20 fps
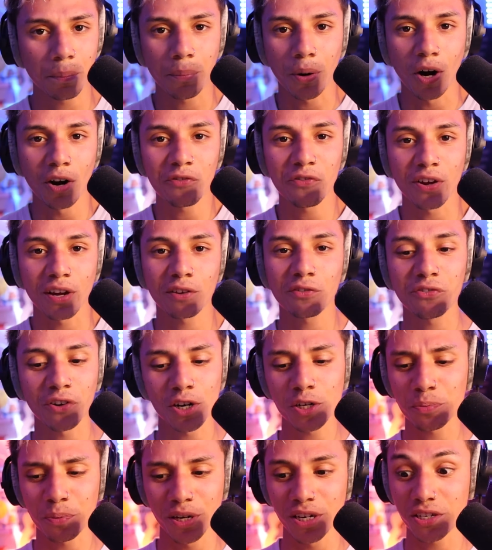Perfect,
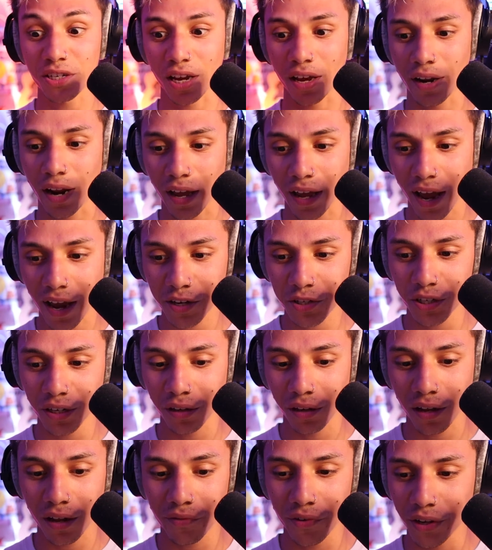first preset, and I actually
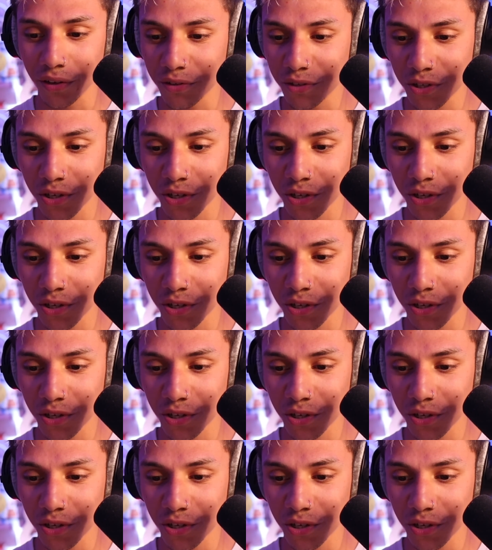love it.